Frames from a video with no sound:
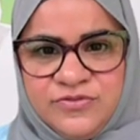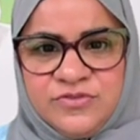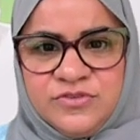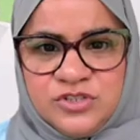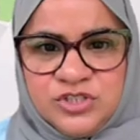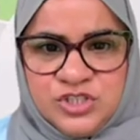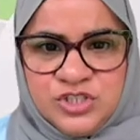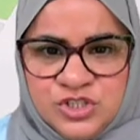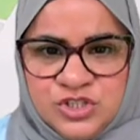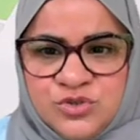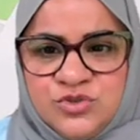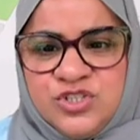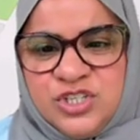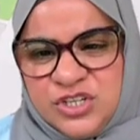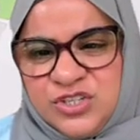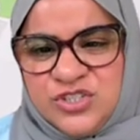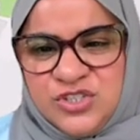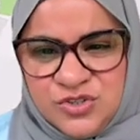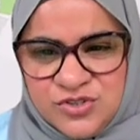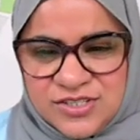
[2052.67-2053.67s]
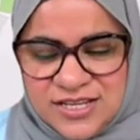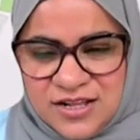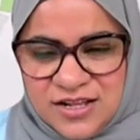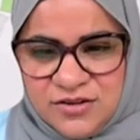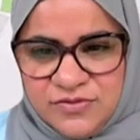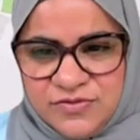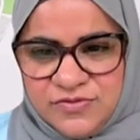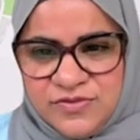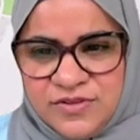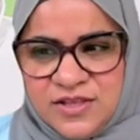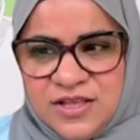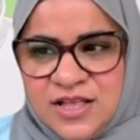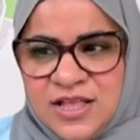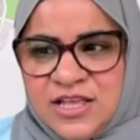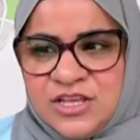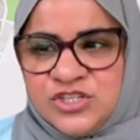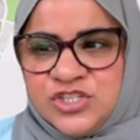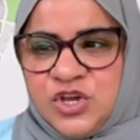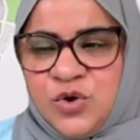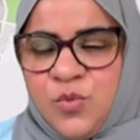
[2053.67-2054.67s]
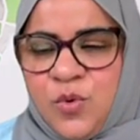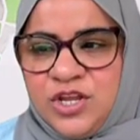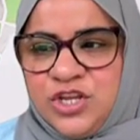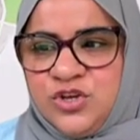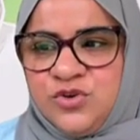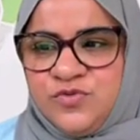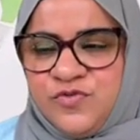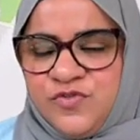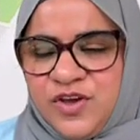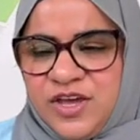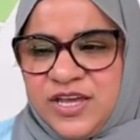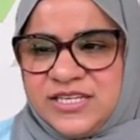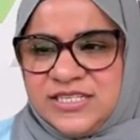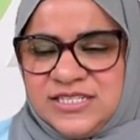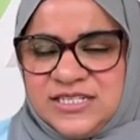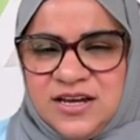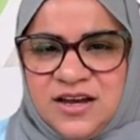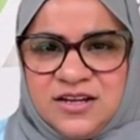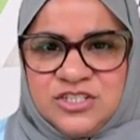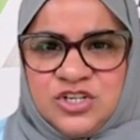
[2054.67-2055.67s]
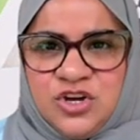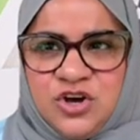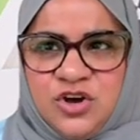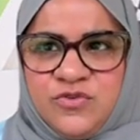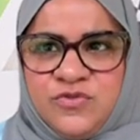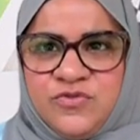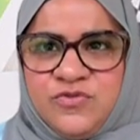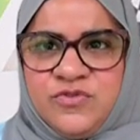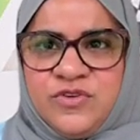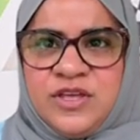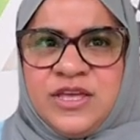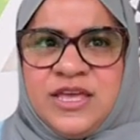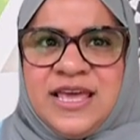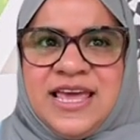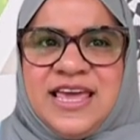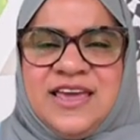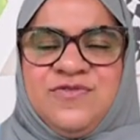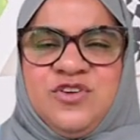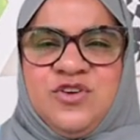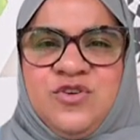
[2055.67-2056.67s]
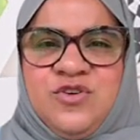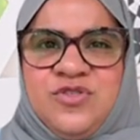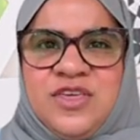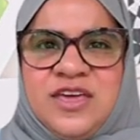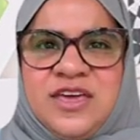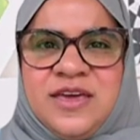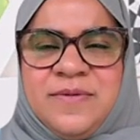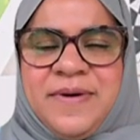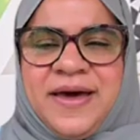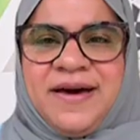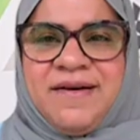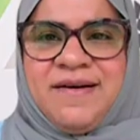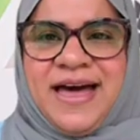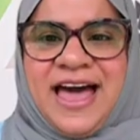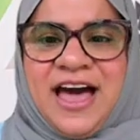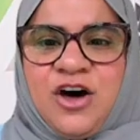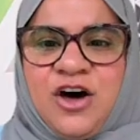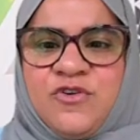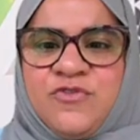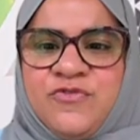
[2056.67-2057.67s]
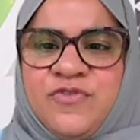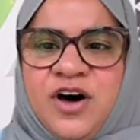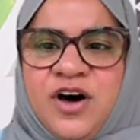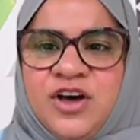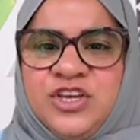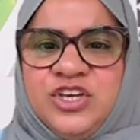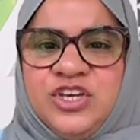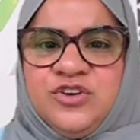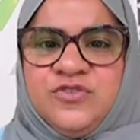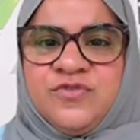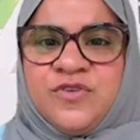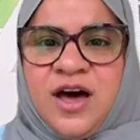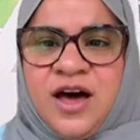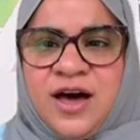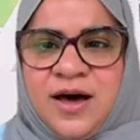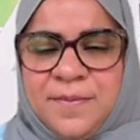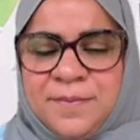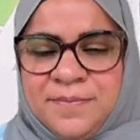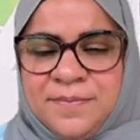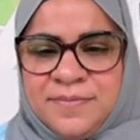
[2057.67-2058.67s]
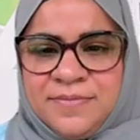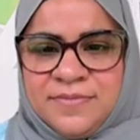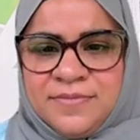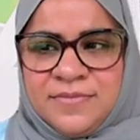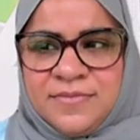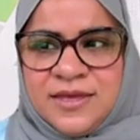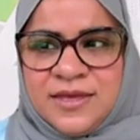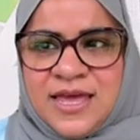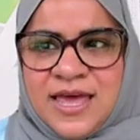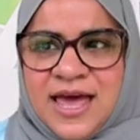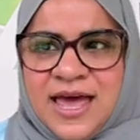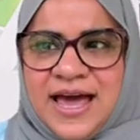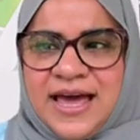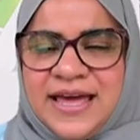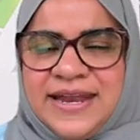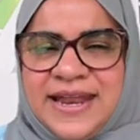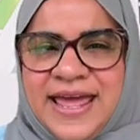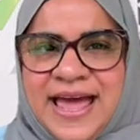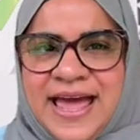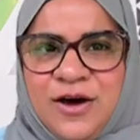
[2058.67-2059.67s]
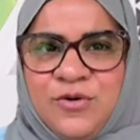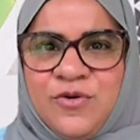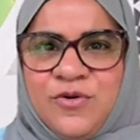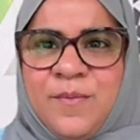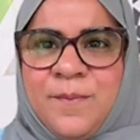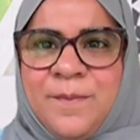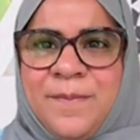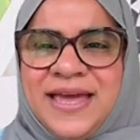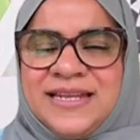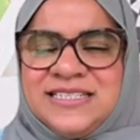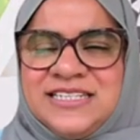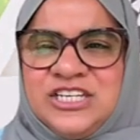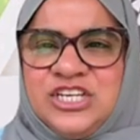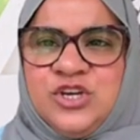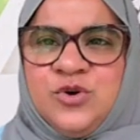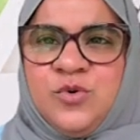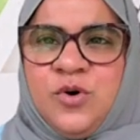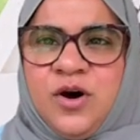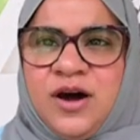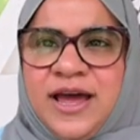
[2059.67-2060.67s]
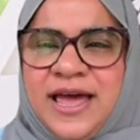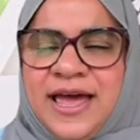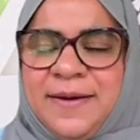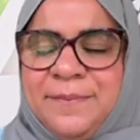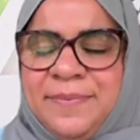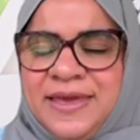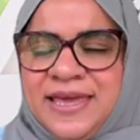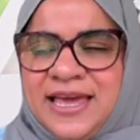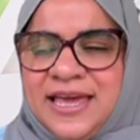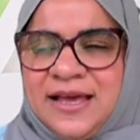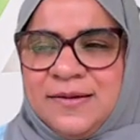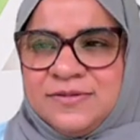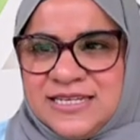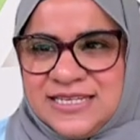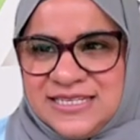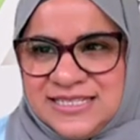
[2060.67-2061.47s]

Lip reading: Okay, another thing, compare yourself to just yourself. So when you first start off, if you think about how far you've come